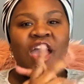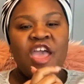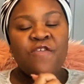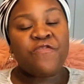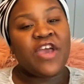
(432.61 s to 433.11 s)

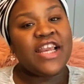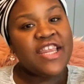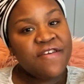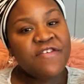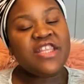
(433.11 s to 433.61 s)
If you are
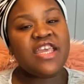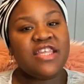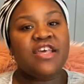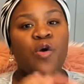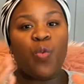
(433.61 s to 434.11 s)
living
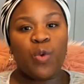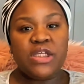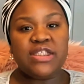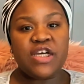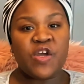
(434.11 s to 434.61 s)
in a
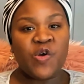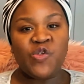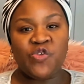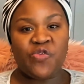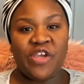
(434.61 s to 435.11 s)
winter
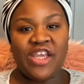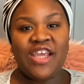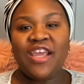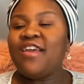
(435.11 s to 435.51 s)
country,